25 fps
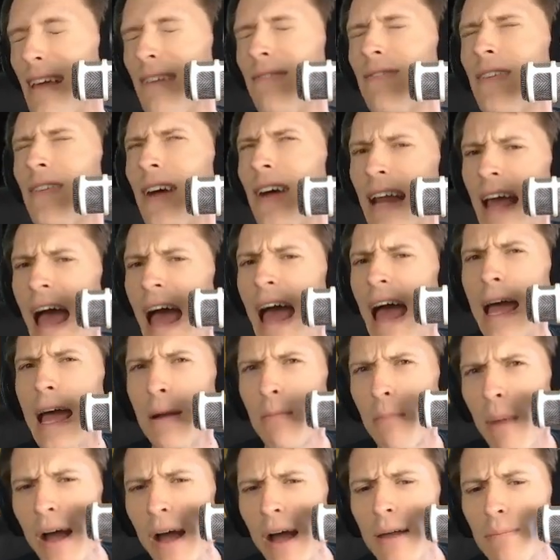In fact, in
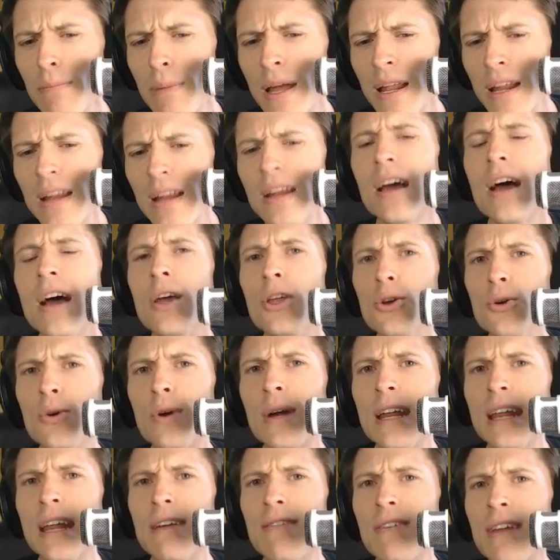my opinion, you
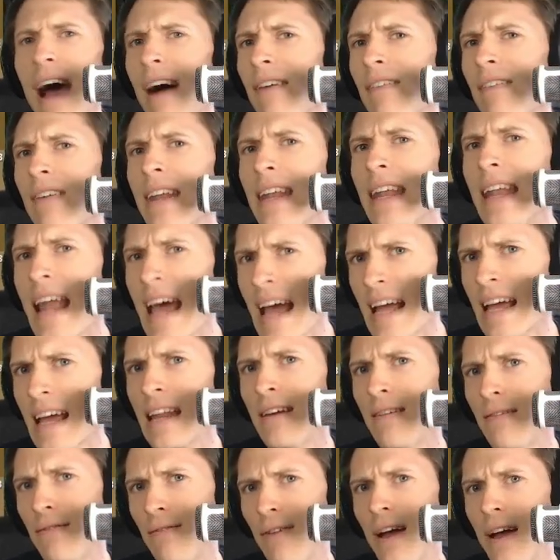can even have a
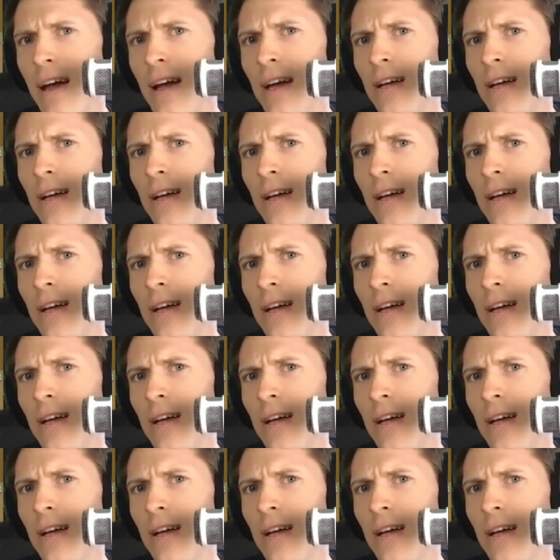negative